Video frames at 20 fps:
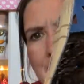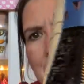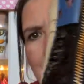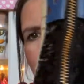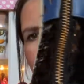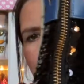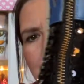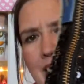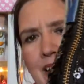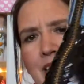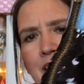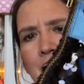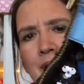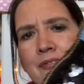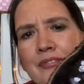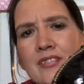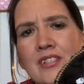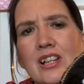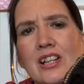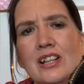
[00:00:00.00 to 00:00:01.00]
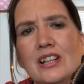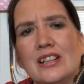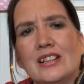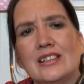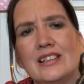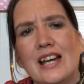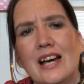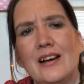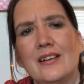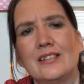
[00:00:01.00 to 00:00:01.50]
the
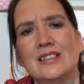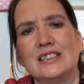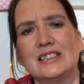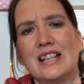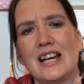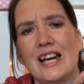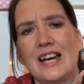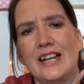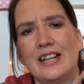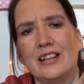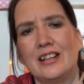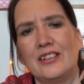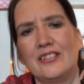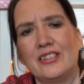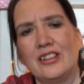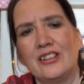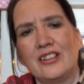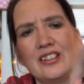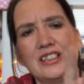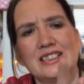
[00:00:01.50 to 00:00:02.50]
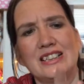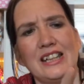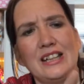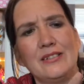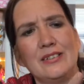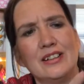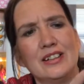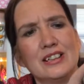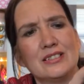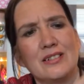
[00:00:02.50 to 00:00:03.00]
downside of the
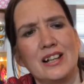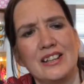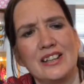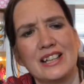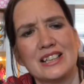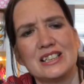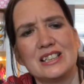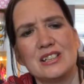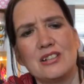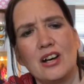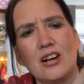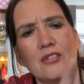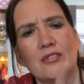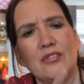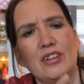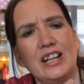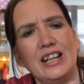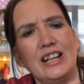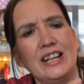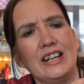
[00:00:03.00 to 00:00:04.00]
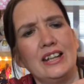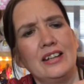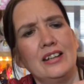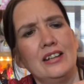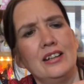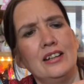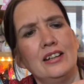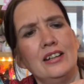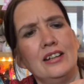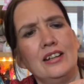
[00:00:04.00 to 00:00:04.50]
sequin as well. That's not really,
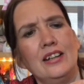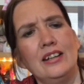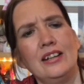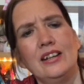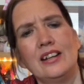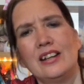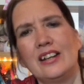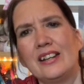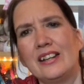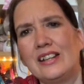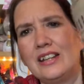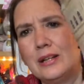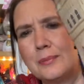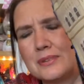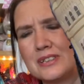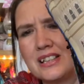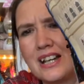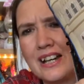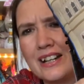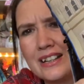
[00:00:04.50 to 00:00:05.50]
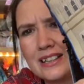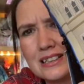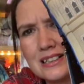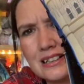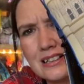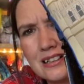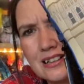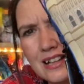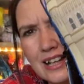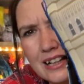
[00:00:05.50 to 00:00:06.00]
and the upside is
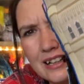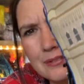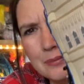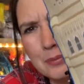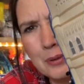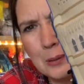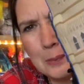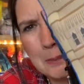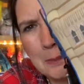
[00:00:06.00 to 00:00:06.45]
kind of more